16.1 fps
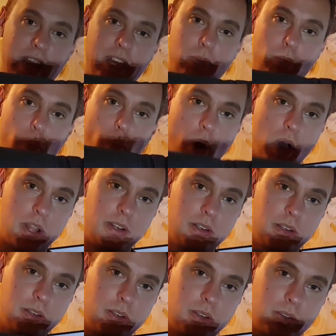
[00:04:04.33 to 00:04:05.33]
a
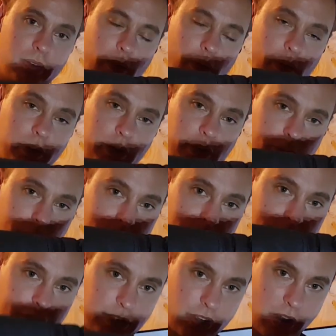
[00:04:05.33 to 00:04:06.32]
1 or
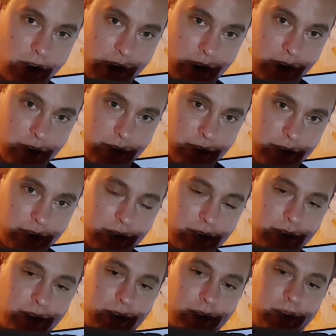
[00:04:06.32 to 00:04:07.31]
2-star
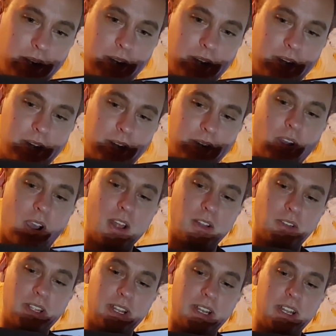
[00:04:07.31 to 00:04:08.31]

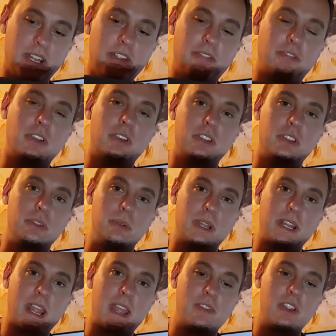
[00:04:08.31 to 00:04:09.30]
gauntlet if you're
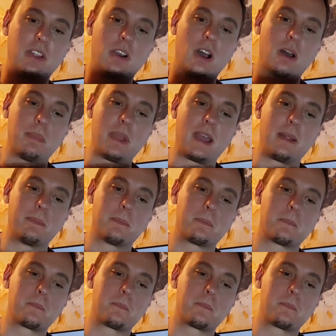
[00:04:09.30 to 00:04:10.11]
doing heavy combat?